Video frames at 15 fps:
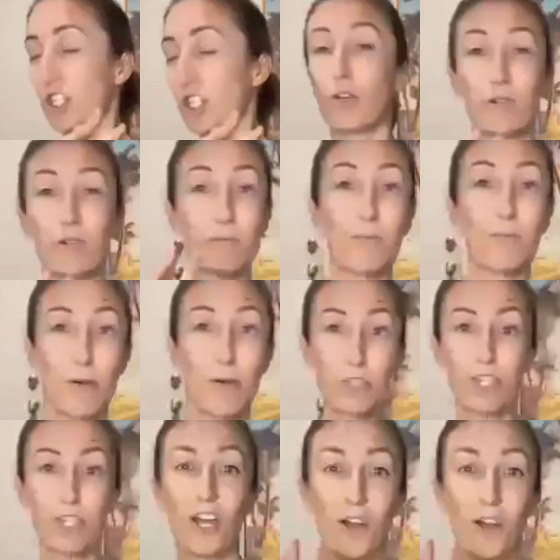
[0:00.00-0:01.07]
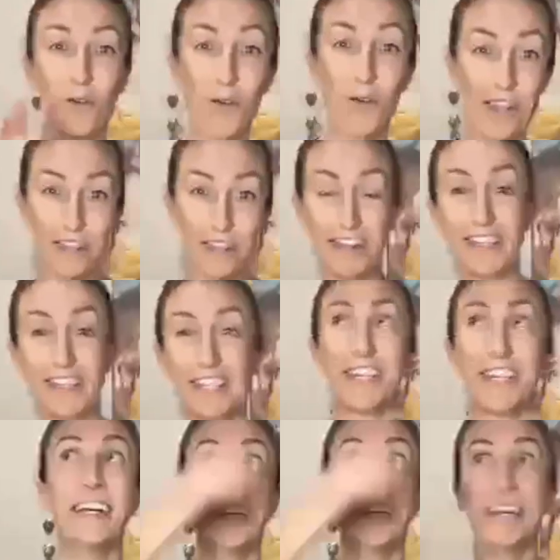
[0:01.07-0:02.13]
The 2 is most
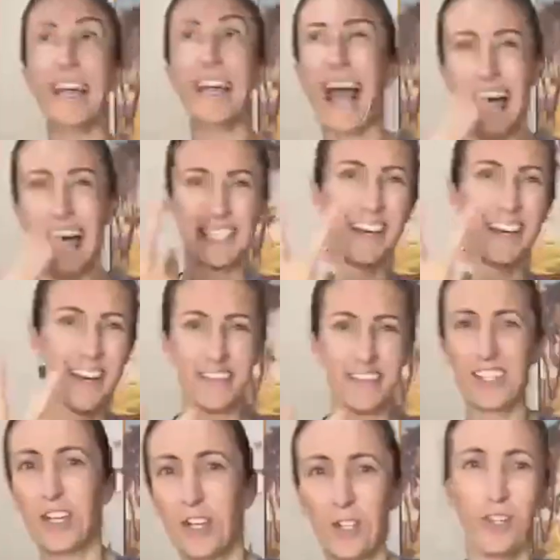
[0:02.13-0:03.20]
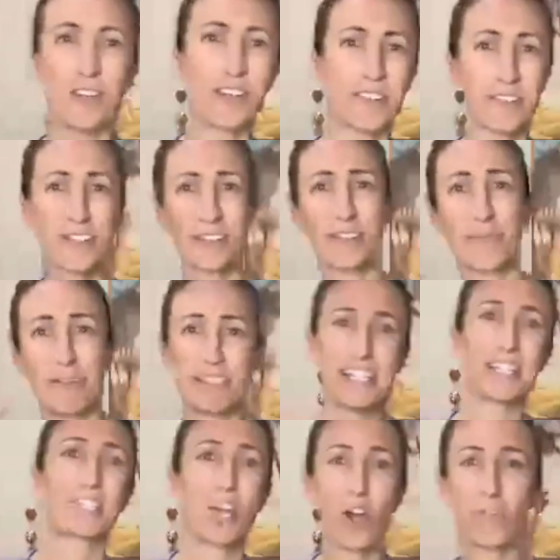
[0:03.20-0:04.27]
relevant as of
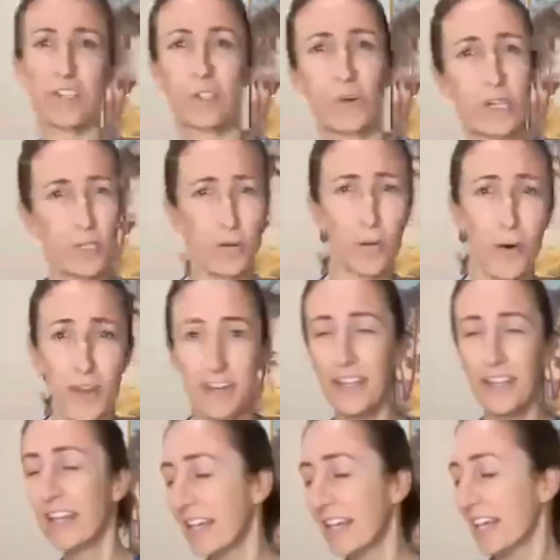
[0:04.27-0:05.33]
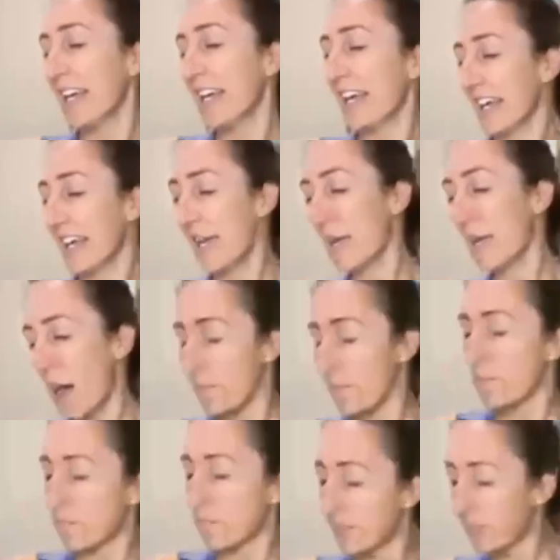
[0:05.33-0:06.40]
since COVID, 2021, it came out.